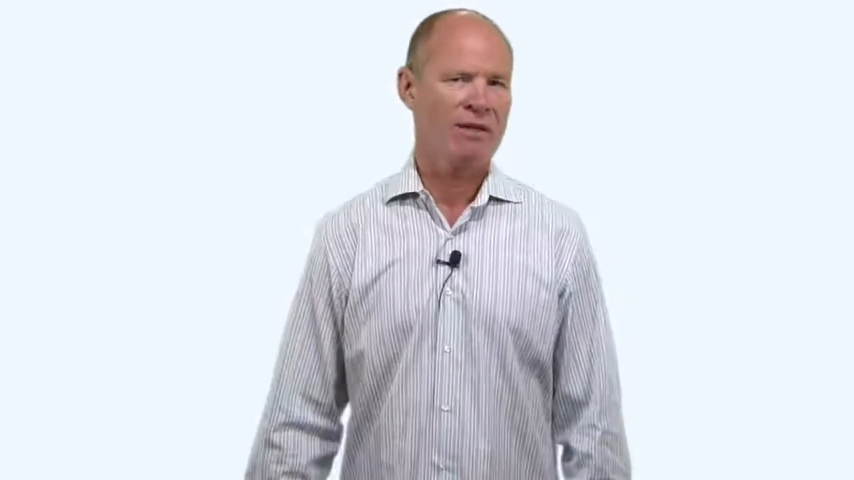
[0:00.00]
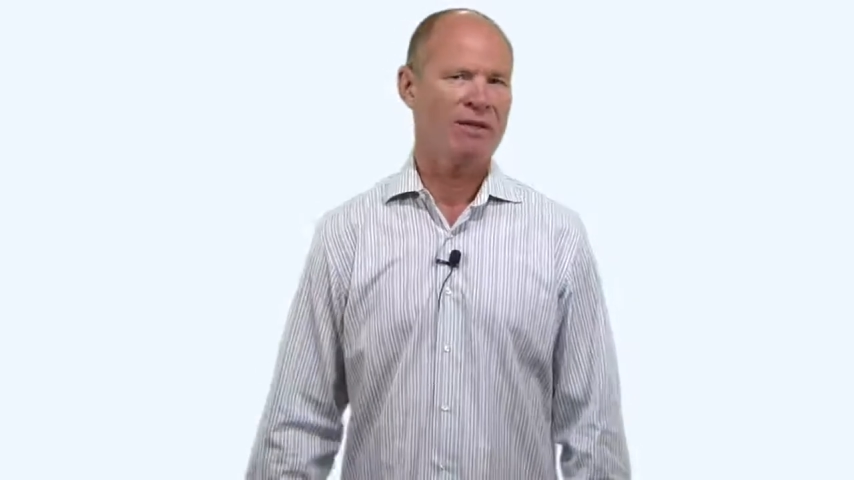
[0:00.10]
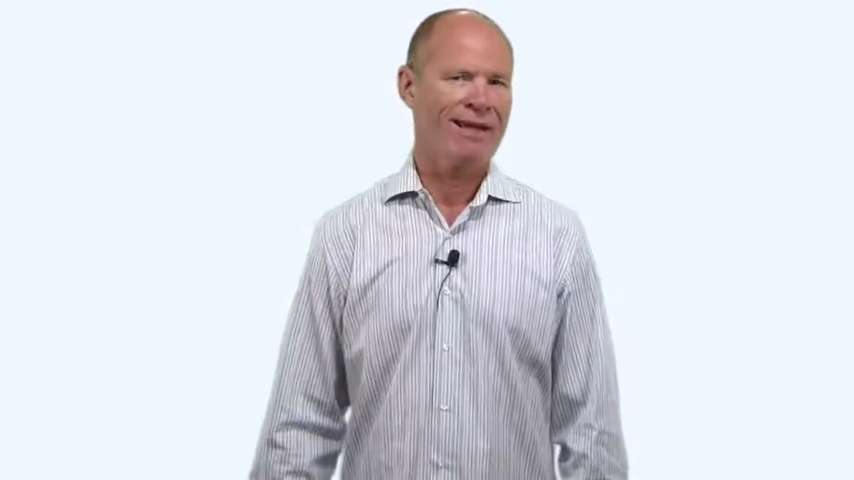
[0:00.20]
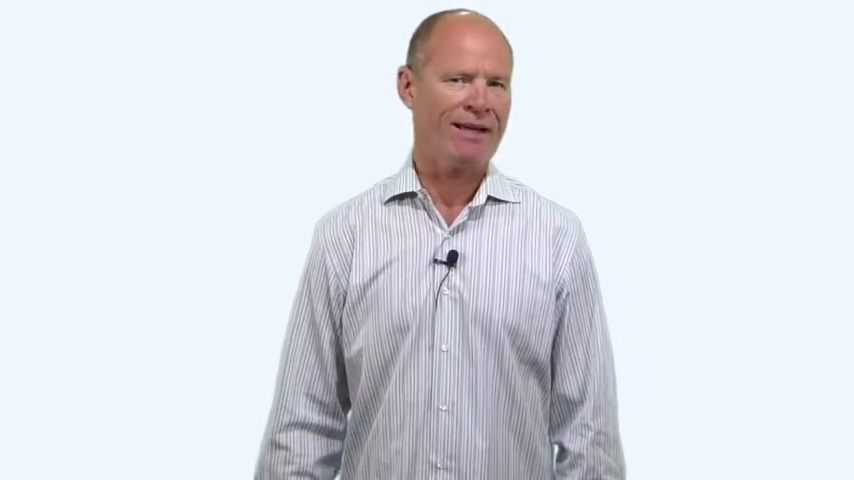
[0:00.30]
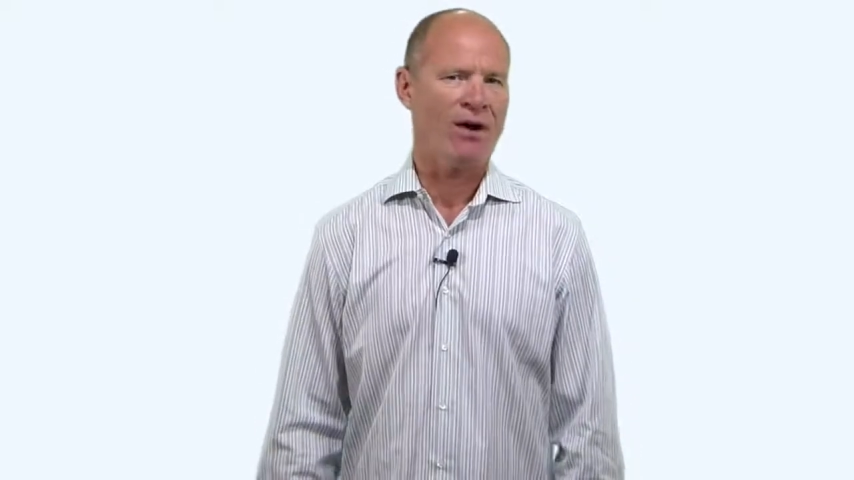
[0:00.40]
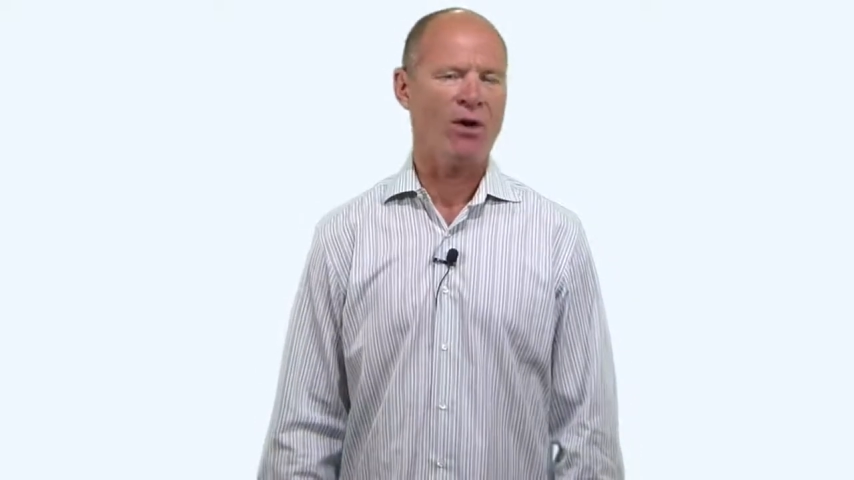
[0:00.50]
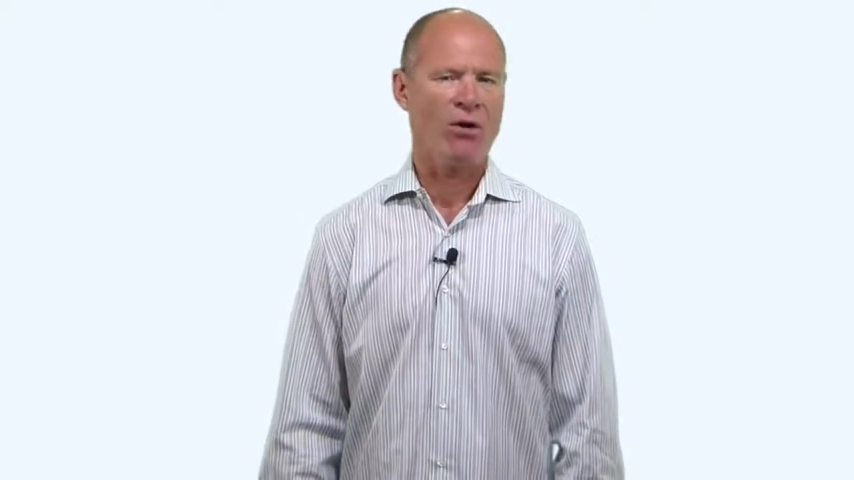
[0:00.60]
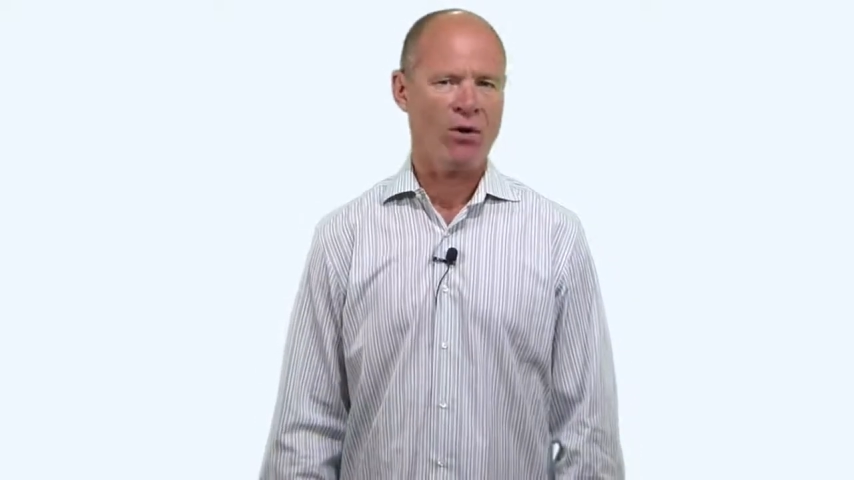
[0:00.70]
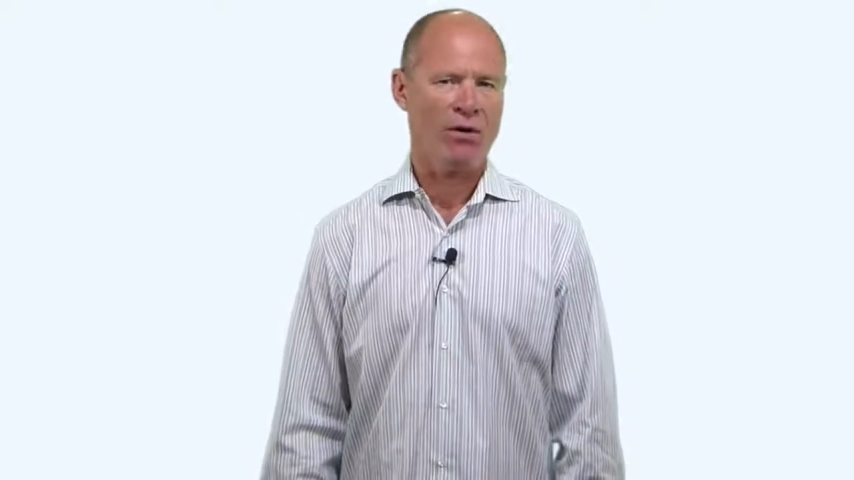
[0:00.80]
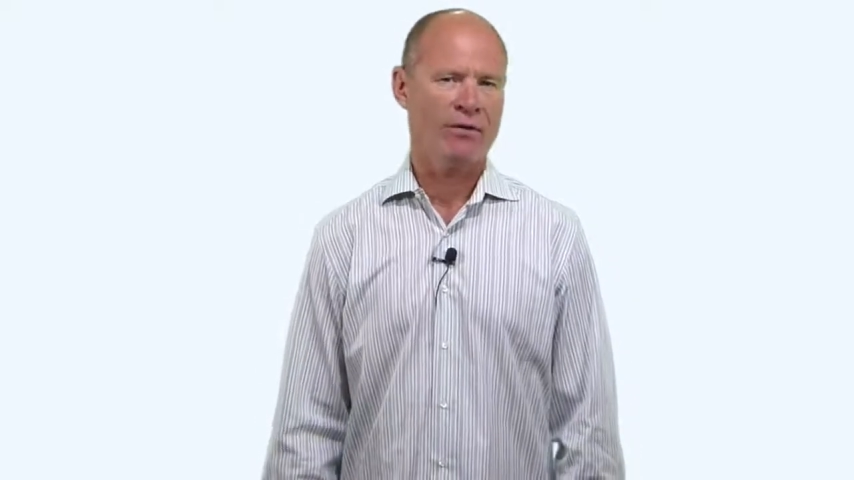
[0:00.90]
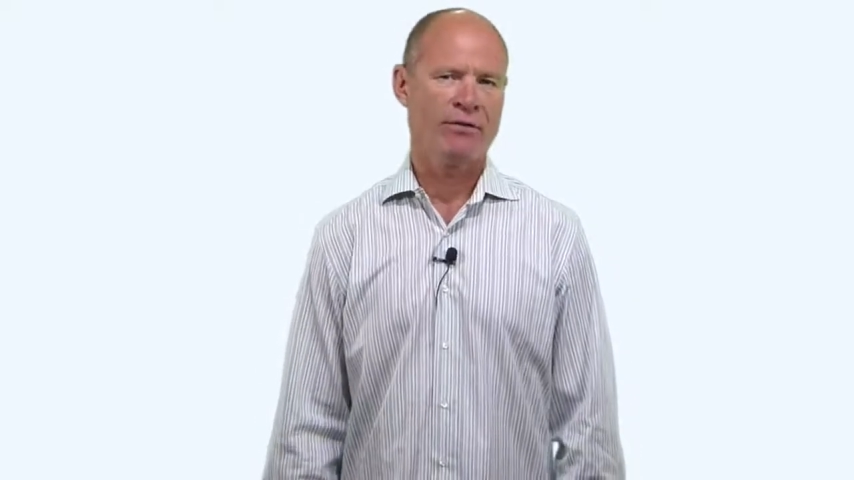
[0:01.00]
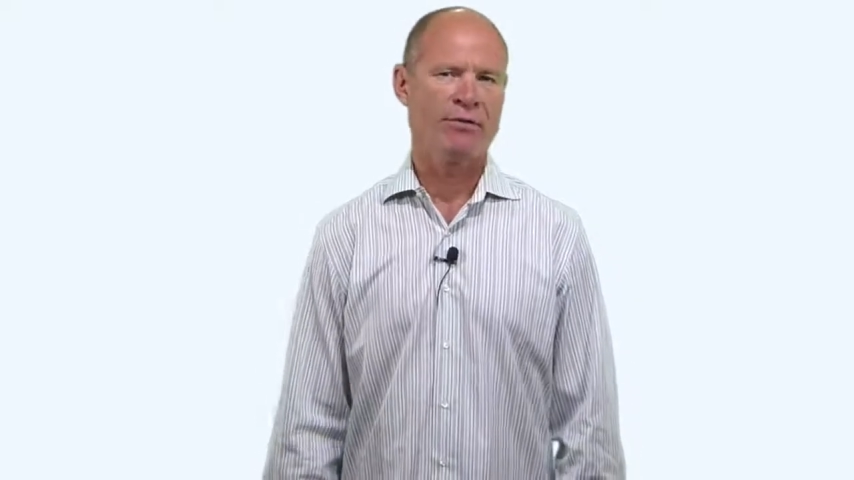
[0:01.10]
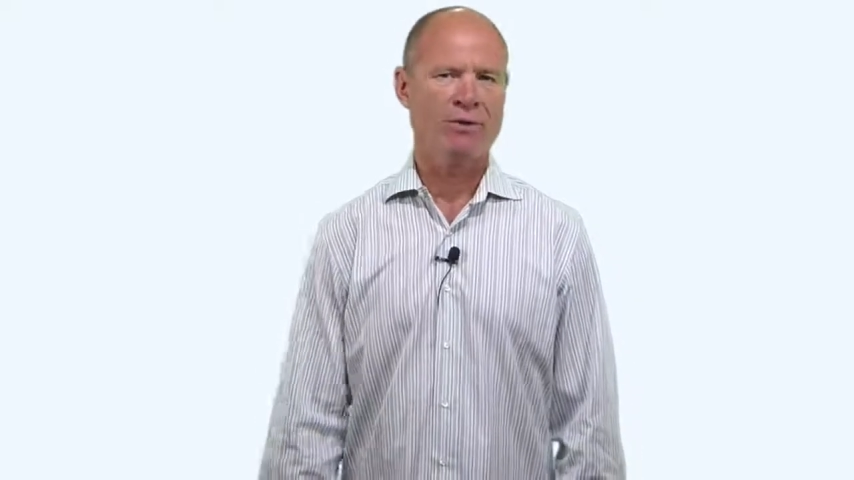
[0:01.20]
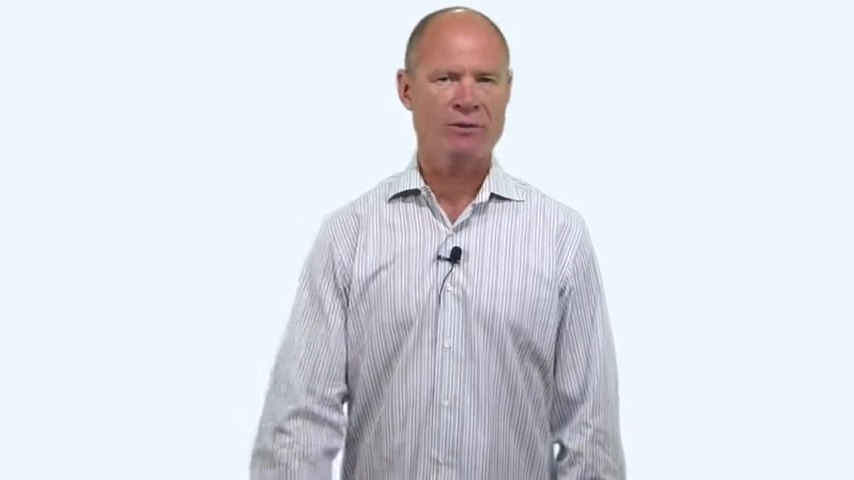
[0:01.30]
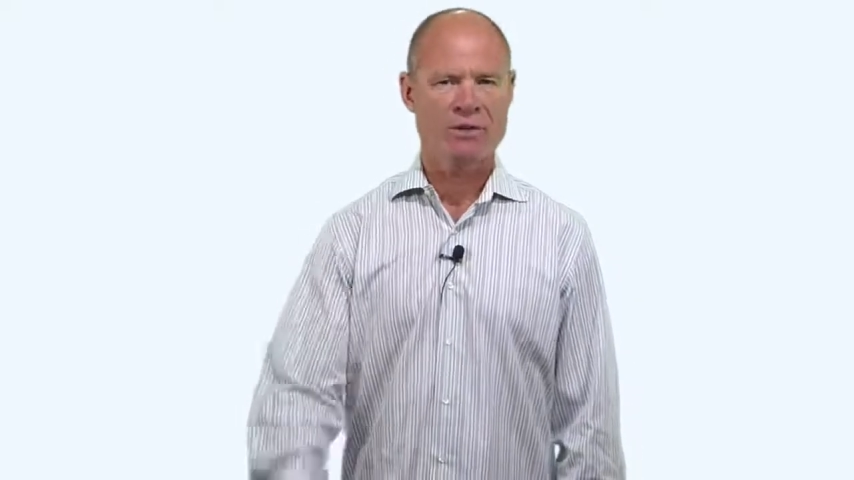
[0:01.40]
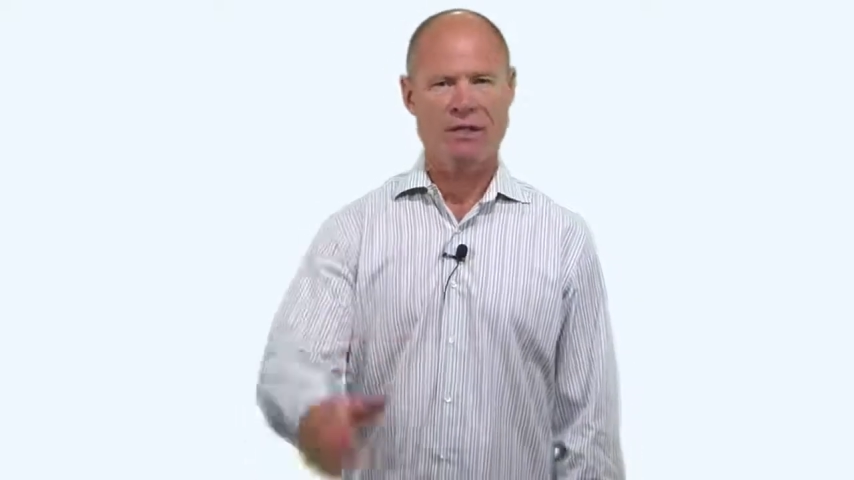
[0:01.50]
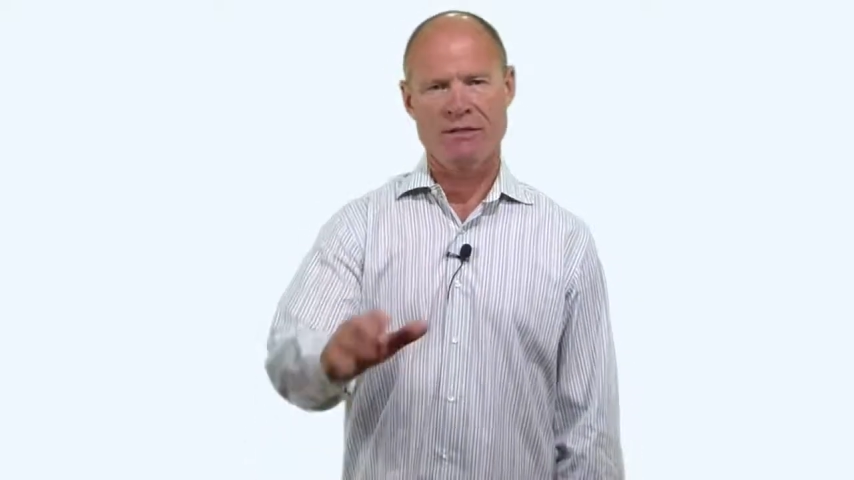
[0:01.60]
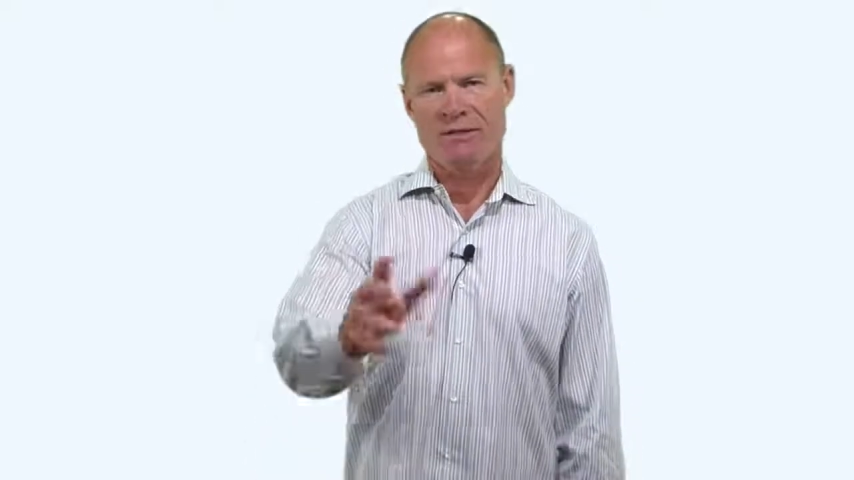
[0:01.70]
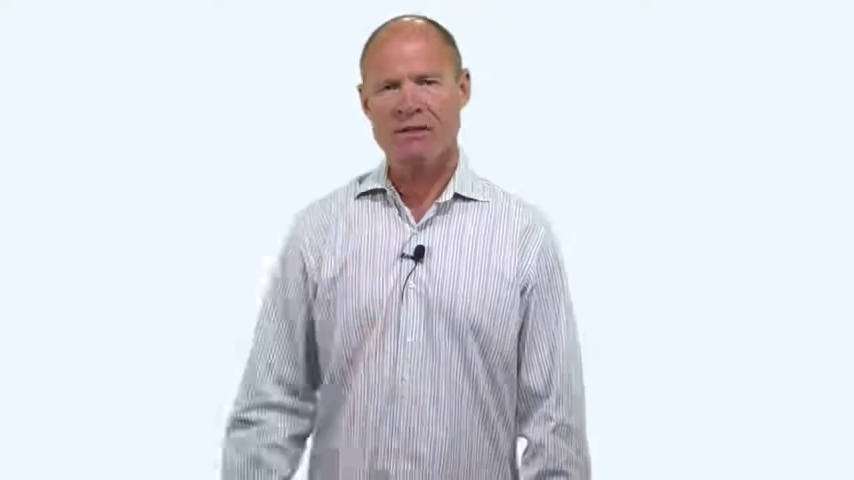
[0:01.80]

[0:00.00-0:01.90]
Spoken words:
that are on the road signs.